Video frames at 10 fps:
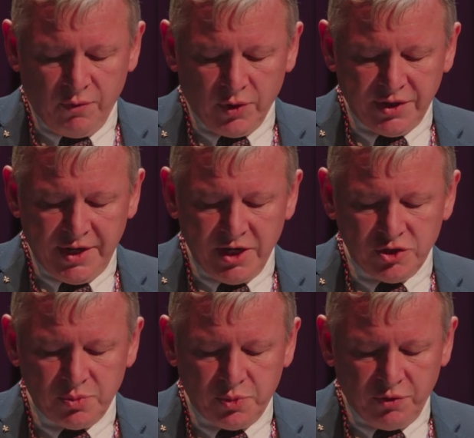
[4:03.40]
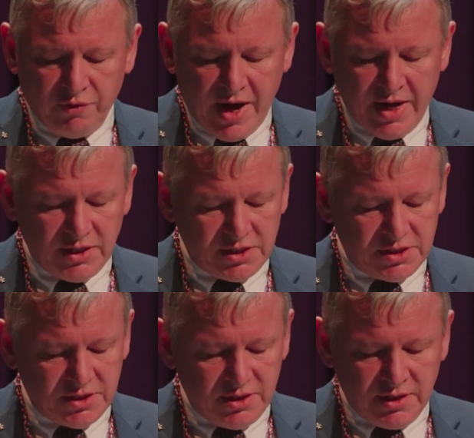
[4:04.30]
what nature
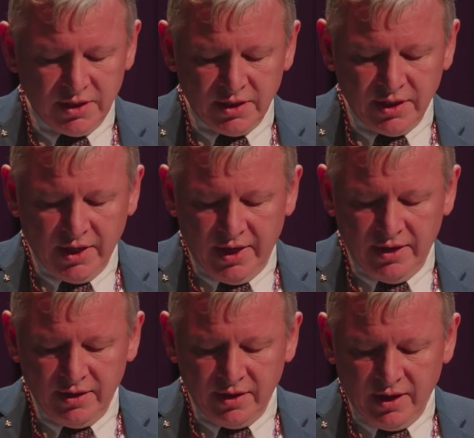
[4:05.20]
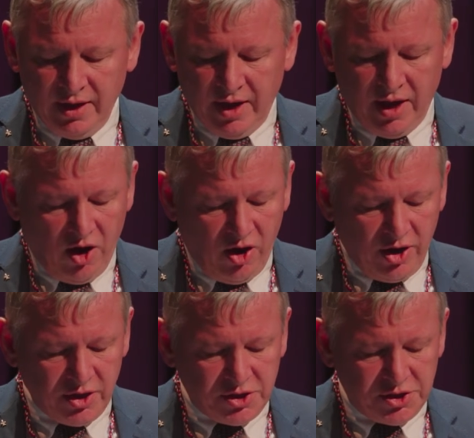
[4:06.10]
provides in a
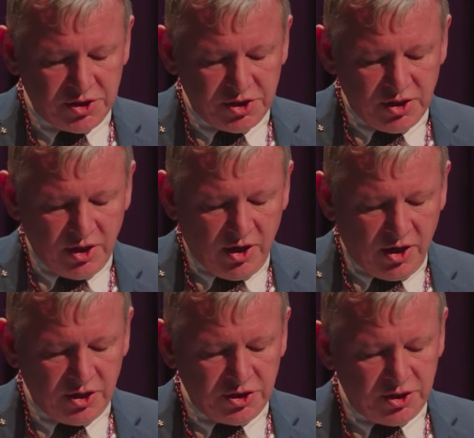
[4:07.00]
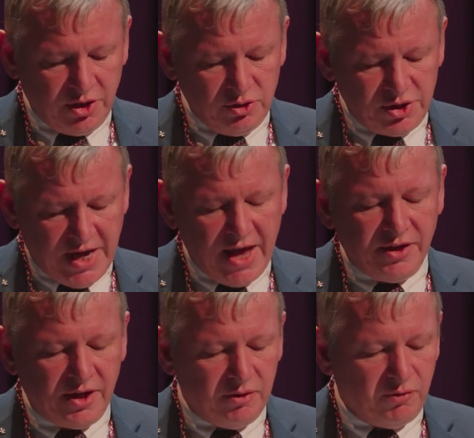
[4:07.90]
harsh
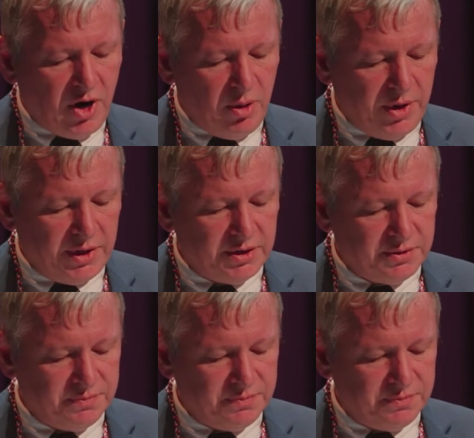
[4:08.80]
oceanic environment.